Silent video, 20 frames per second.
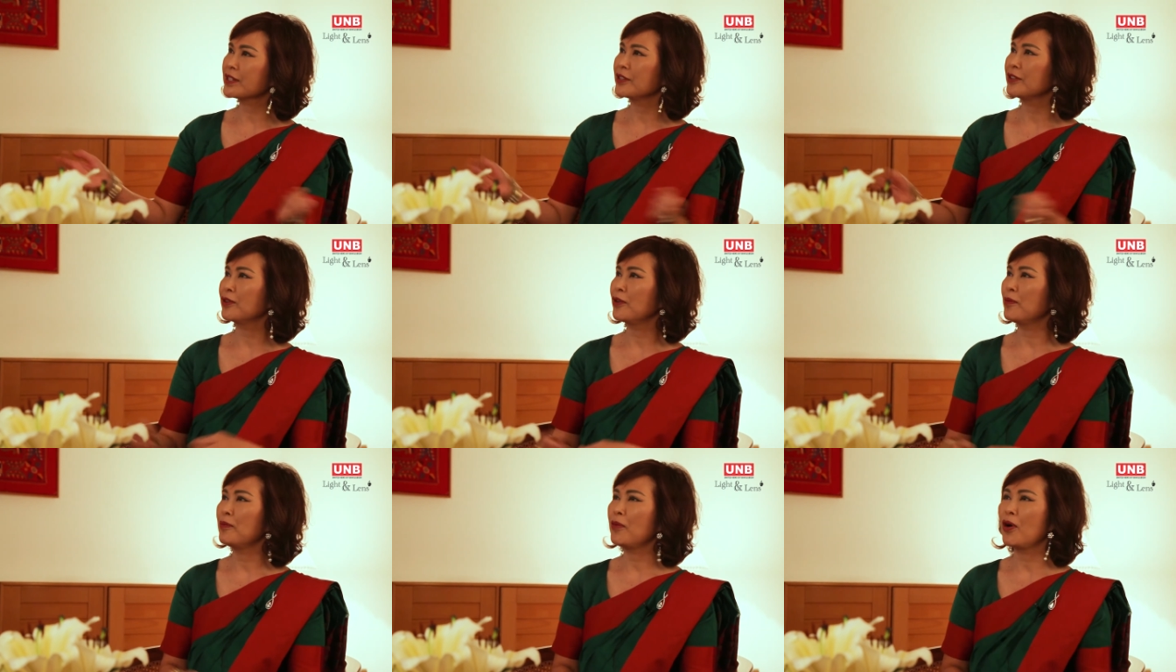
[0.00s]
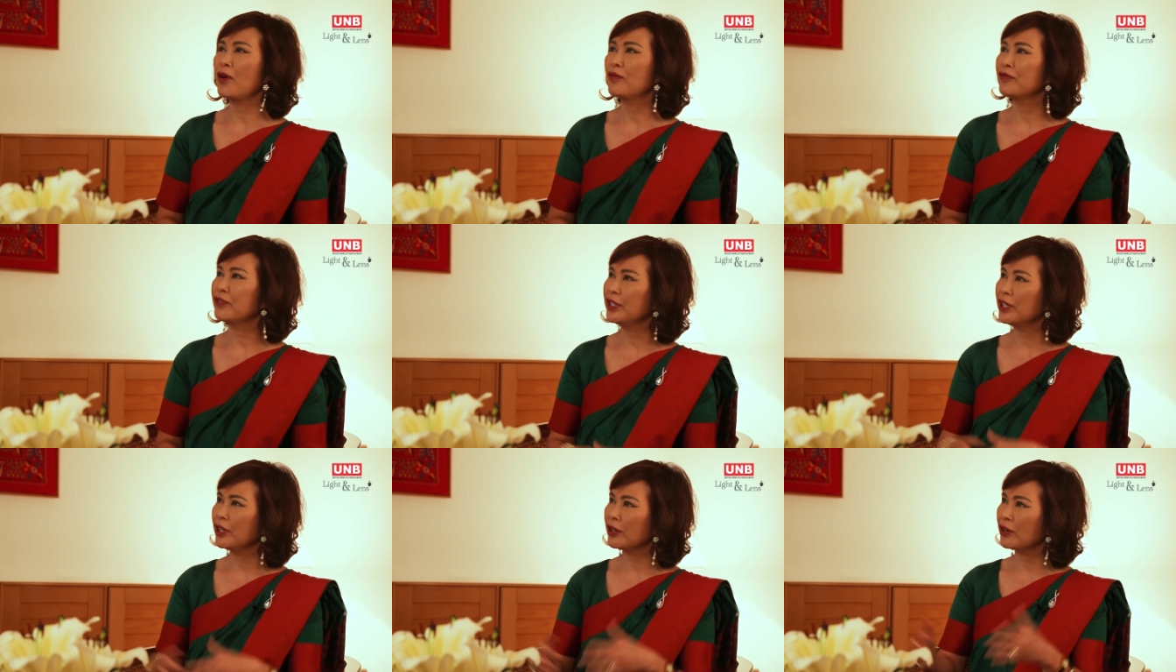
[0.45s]
more
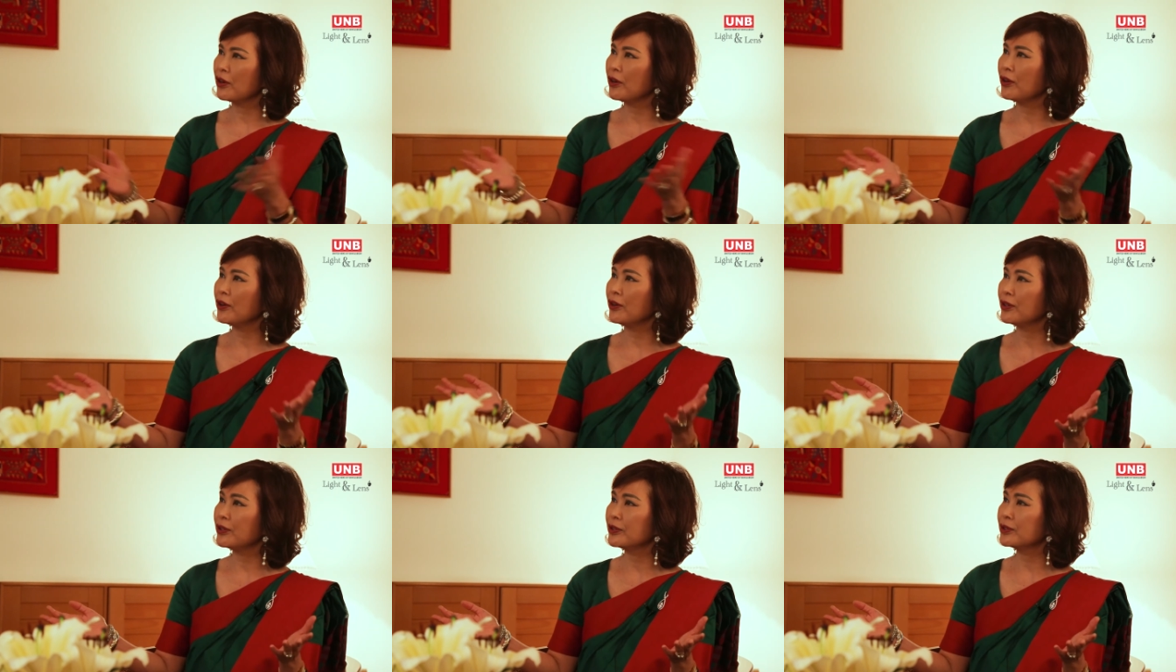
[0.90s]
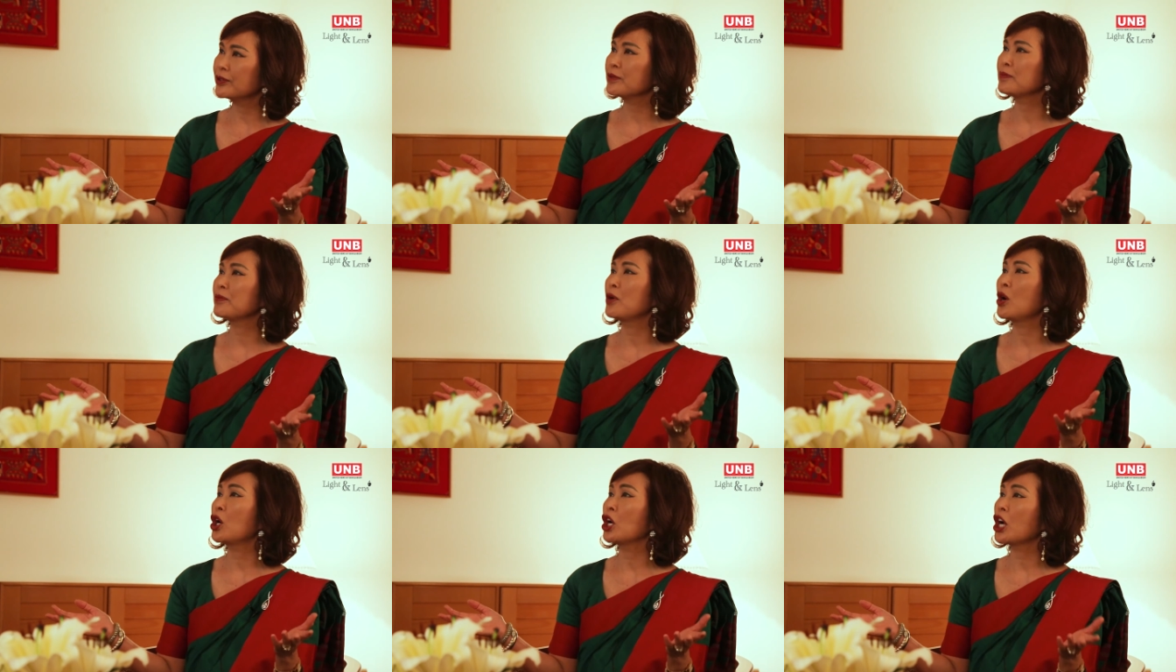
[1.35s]
vehicles,
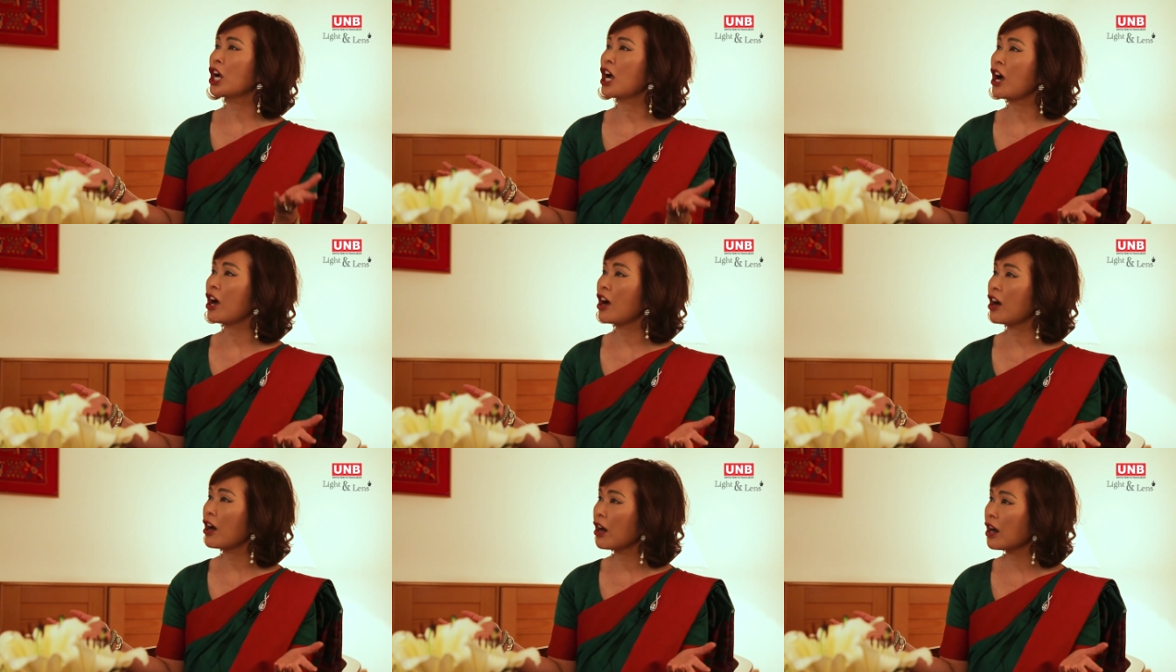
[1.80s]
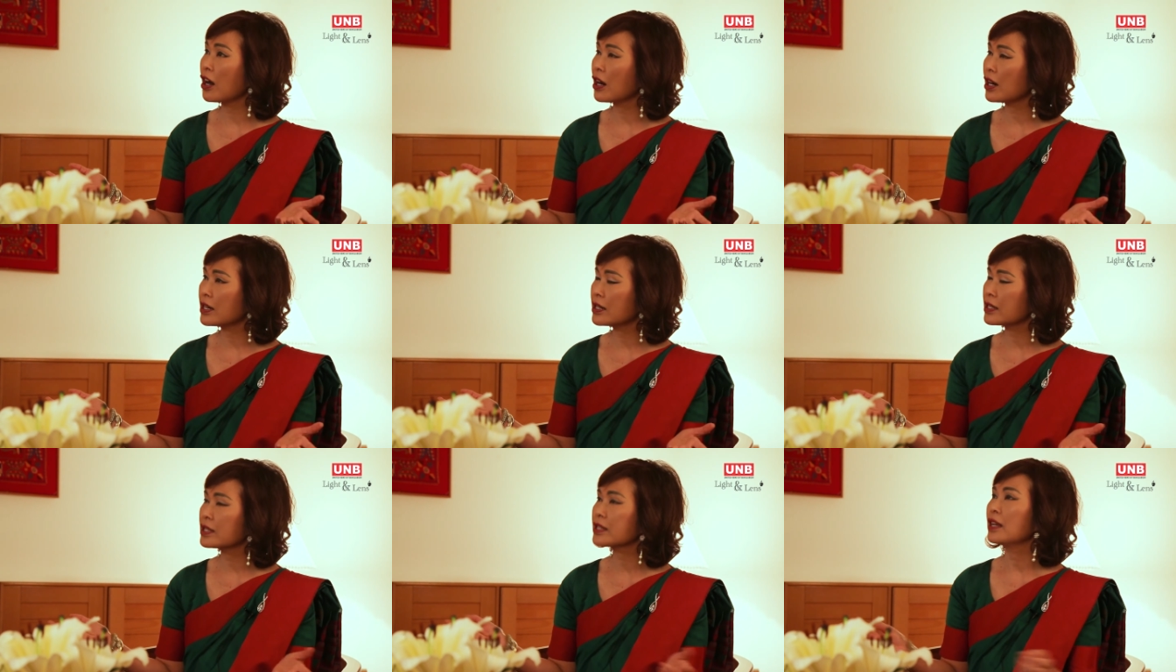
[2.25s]
more
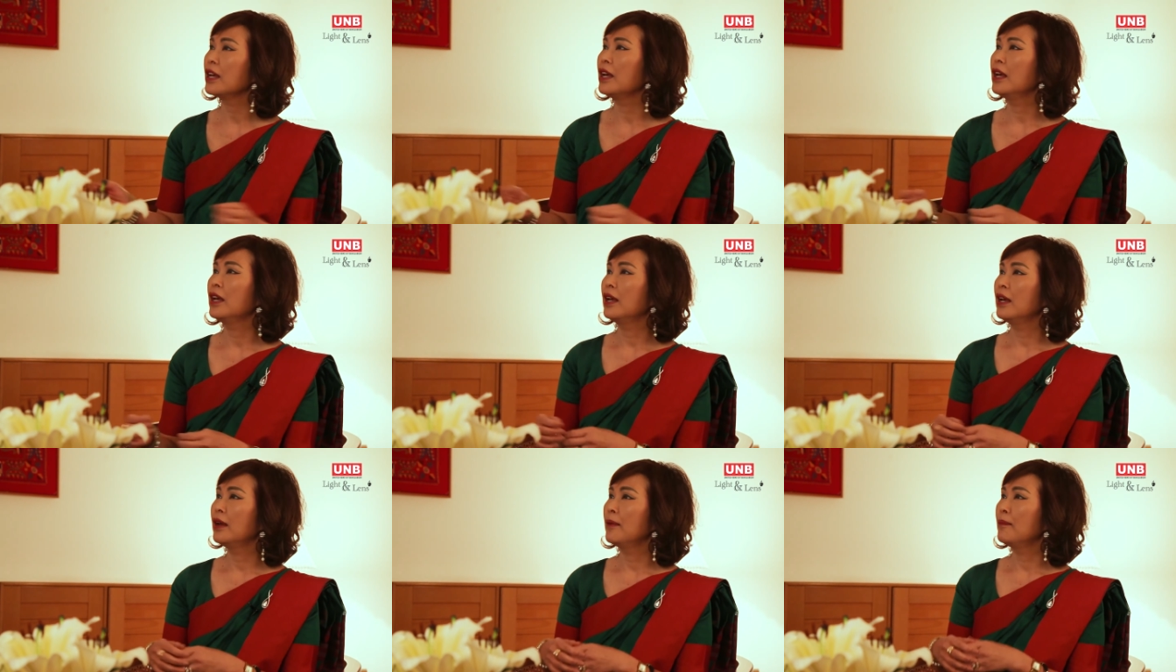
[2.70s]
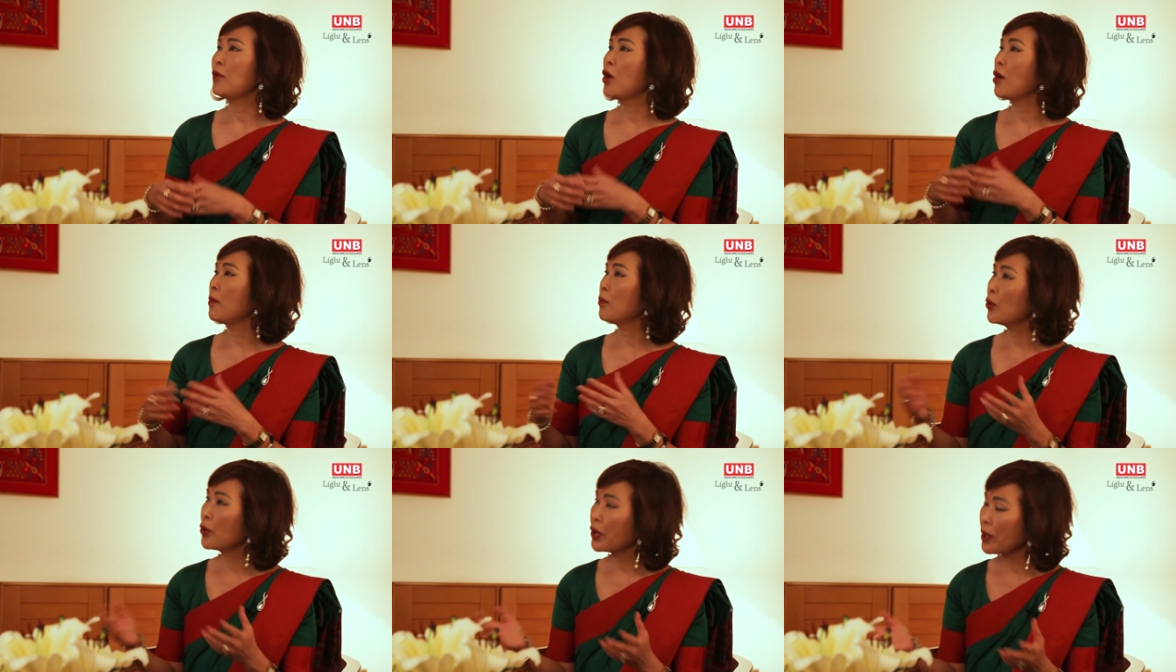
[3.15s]
cars, more
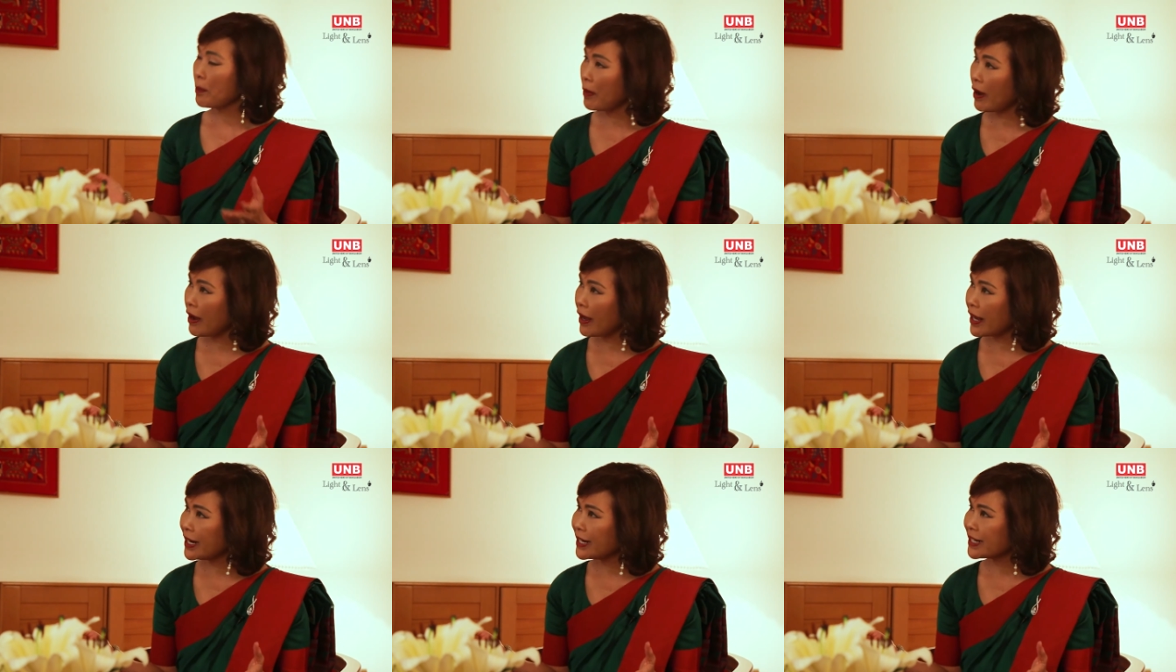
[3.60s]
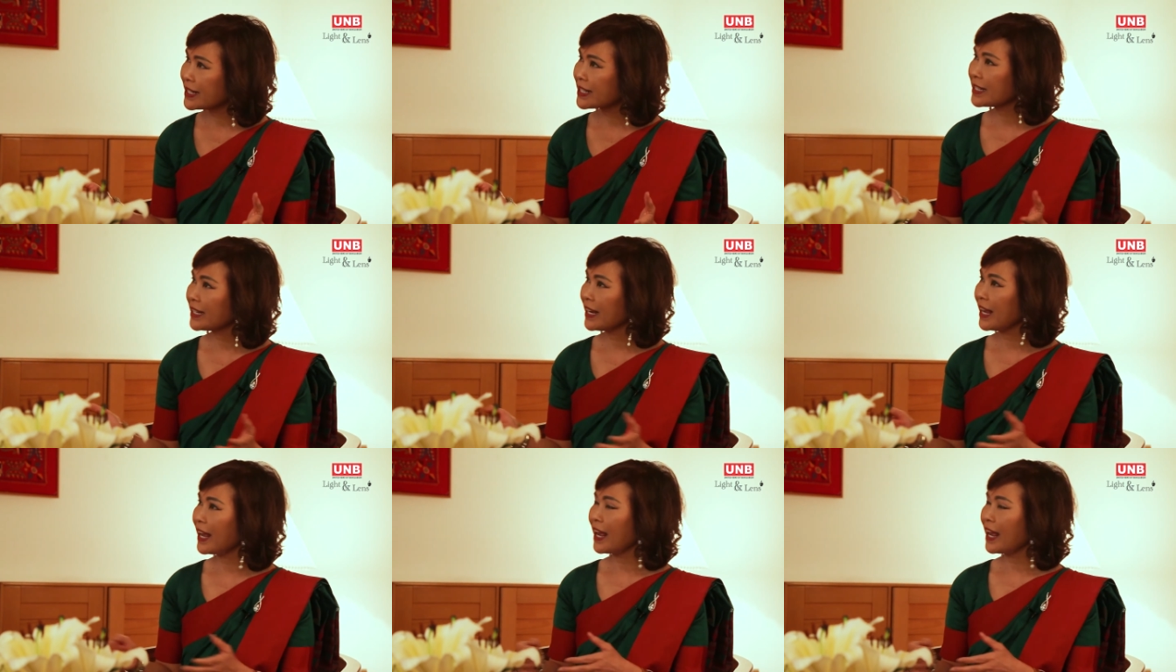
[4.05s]
motorbikes.